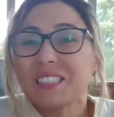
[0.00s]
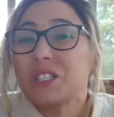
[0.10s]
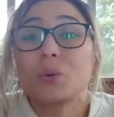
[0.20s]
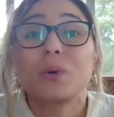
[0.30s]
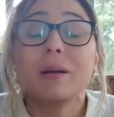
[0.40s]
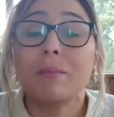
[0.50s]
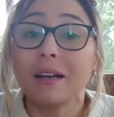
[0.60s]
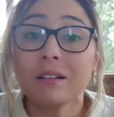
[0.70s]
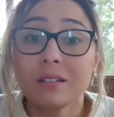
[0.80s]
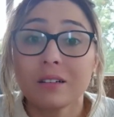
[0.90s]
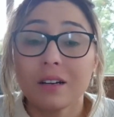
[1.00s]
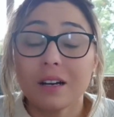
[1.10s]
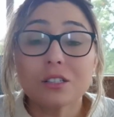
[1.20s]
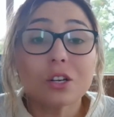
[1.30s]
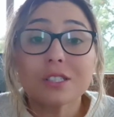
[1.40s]
Does it really matter?
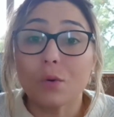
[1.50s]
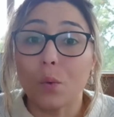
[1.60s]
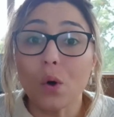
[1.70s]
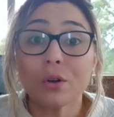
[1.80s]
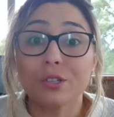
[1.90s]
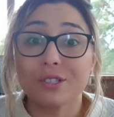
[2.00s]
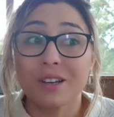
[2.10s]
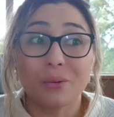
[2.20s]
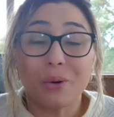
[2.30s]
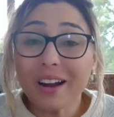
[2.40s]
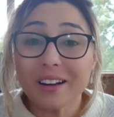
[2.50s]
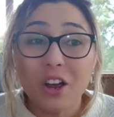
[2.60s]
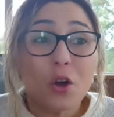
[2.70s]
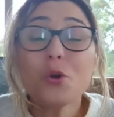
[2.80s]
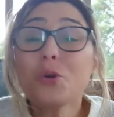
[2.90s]
As long as it works, right?
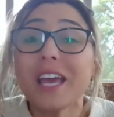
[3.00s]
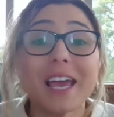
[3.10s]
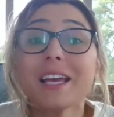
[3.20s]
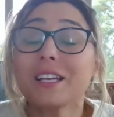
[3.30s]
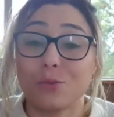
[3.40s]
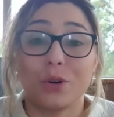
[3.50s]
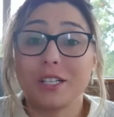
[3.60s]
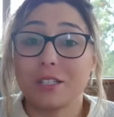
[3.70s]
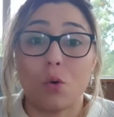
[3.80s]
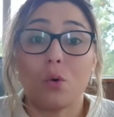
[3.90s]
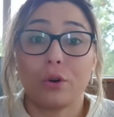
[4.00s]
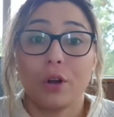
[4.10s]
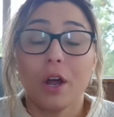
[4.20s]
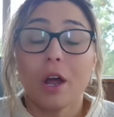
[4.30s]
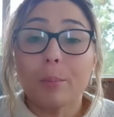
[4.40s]
Who cares what it's called?
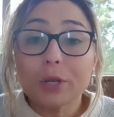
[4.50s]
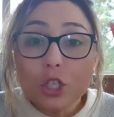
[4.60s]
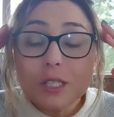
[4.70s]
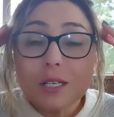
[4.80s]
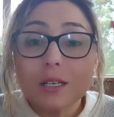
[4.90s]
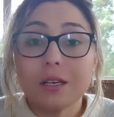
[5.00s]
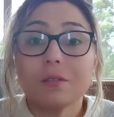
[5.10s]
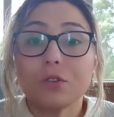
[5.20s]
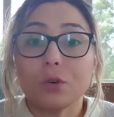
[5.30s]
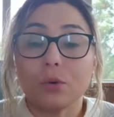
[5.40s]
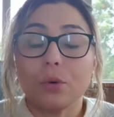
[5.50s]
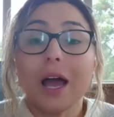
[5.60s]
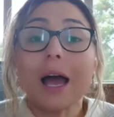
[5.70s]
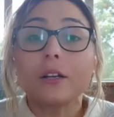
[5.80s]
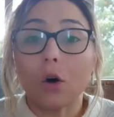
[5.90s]
But just to give you
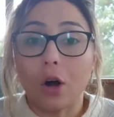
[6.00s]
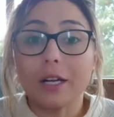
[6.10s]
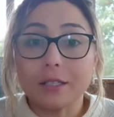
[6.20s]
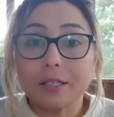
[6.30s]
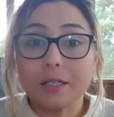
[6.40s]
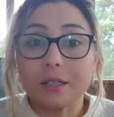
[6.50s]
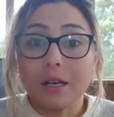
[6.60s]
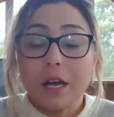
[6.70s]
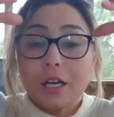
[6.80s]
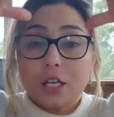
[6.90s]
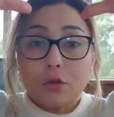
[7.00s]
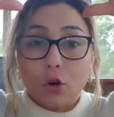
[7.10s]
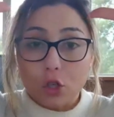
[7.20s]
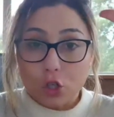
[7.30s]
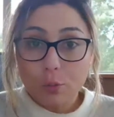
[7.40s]
an idea, you've
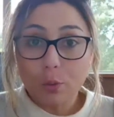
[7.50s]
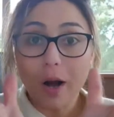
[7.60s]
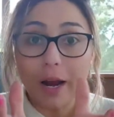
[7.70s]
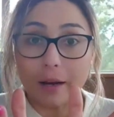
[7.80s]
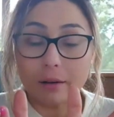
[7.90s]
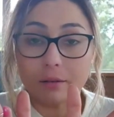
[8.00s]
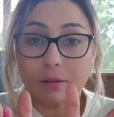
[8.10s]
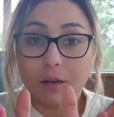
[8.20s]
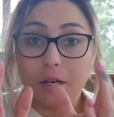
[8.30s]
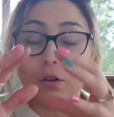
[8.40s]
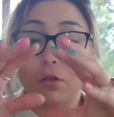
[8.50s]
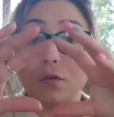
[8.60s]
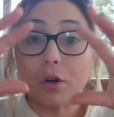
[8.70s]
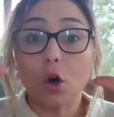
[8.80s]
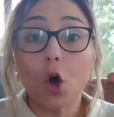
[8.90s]
got your brain, you've got
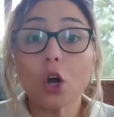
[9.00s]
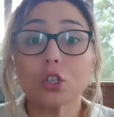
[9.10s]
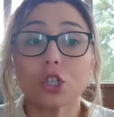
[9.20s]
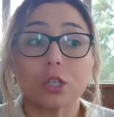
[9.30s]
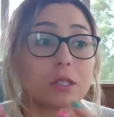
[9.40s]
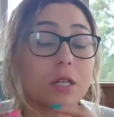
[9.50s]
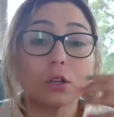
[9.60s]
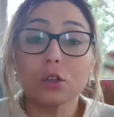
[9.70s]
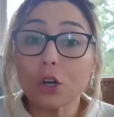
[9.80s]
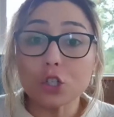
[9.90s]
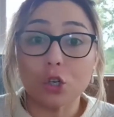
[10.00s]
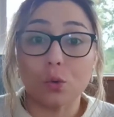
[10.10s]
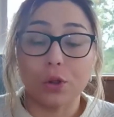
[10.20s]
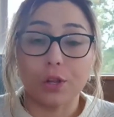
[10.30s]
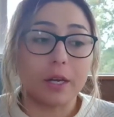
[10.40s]
the conscience, the
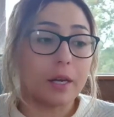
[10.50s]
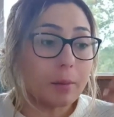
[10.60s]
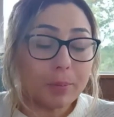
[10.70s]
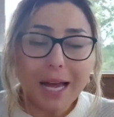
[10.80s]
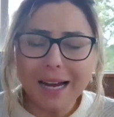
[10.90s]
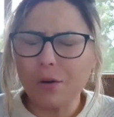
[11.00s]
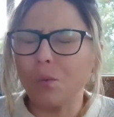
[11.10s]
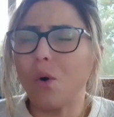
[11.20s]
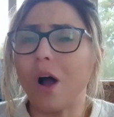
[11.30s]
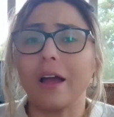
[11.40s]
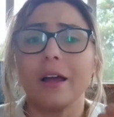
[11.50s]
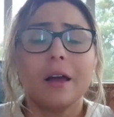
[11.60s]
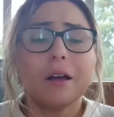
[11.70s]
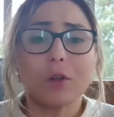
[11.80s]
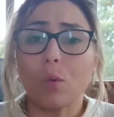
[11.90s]
logical thinking, the black and white,
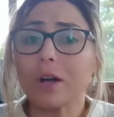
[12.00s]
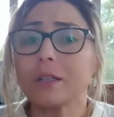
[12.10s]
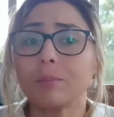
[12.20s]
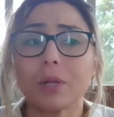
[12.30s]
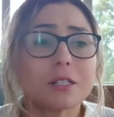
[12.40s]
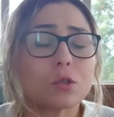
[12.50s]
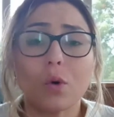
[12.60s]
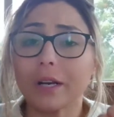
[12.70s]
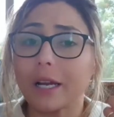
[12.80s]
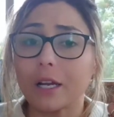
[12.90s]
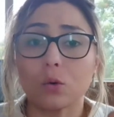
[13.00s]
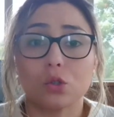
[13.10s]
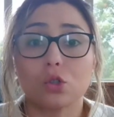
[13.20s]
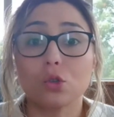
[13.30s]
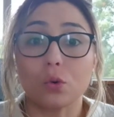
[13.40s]
the 1 + 1
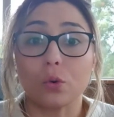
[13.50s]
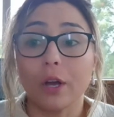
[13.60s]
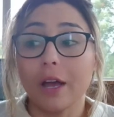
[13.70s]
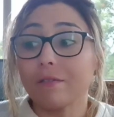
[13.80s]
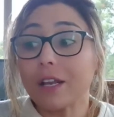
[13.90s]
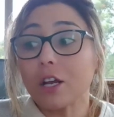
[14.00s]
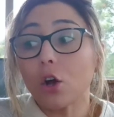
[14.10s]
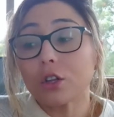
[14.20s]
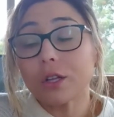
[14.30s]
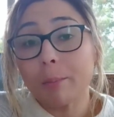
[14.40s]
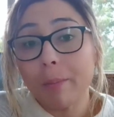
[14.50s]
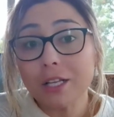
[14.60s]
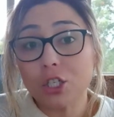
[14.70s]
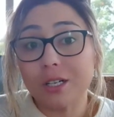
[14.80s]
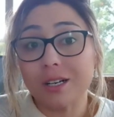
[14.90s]
= 2. Then you've got the
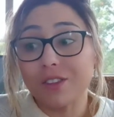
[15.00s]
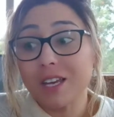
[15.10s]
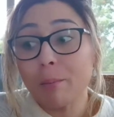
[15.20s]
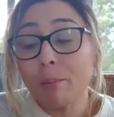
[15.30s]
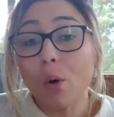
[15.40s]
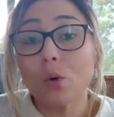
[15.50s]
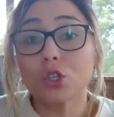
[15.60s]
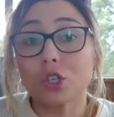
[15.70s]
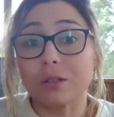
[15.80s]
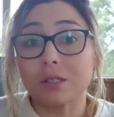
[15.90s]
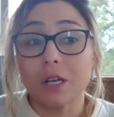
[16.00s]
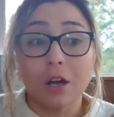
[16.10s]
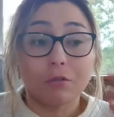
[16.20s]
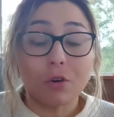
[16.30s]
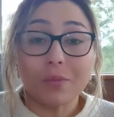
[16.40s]
imaginative, the emotions,
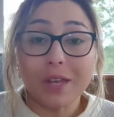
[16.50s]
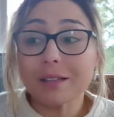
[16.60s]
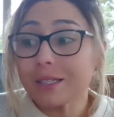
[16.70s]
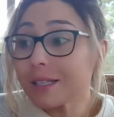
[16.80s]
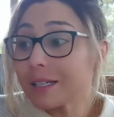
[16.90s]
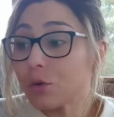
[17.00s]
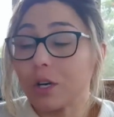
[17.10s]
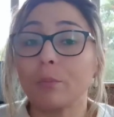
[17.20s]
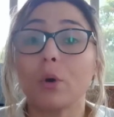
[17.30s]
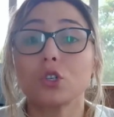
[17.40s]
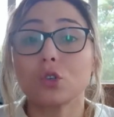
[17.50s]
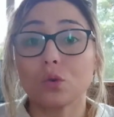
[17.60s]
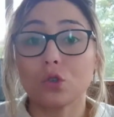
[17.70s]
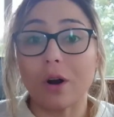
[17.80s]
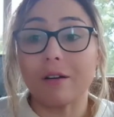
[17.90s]
from the intellect to an emotional
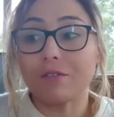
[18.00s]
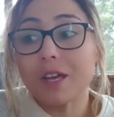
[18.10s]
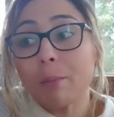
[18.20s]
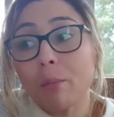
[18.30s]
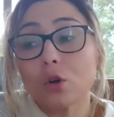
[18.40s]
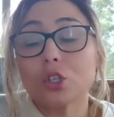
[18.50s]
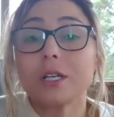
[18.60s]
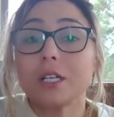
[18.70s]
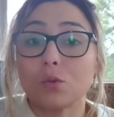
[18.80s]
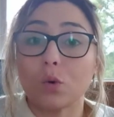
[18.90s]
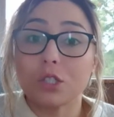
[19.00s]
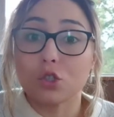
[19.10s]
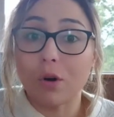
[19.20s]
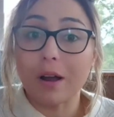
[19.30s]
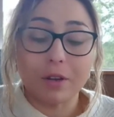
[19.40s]
drive. The emotion is what's
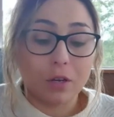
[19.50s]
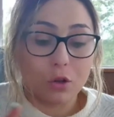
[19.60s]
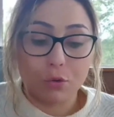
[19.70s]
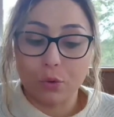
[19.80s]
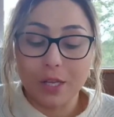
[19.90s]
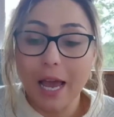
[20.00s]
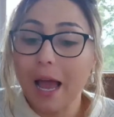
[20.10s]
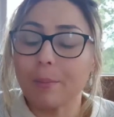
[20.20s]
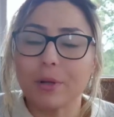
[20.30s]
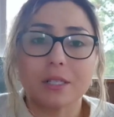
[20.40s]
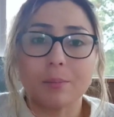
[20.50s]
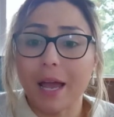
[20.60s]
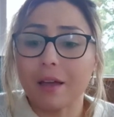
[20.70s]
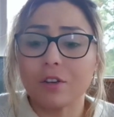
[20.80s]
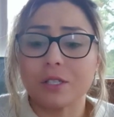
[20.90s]
driving you through the habits, the
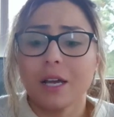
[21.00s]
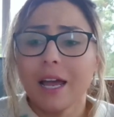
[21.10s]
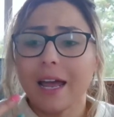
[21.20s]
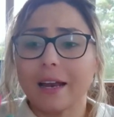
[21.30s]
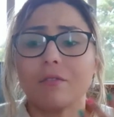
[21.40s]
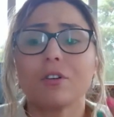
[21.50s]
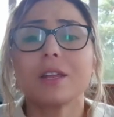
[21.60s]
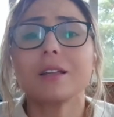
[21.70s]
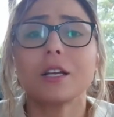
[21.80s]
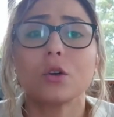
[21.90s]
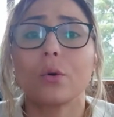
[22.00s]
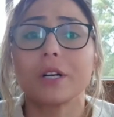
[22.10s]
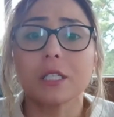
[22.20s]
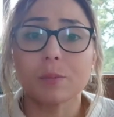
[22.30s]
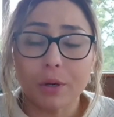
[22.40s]
behaviors, and everything that you're
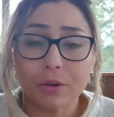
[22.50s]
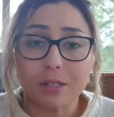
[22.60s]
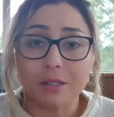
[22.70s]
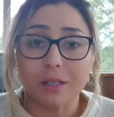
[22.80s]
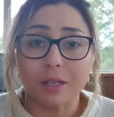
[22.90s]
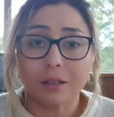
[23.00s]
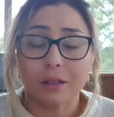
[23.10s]
experiencing.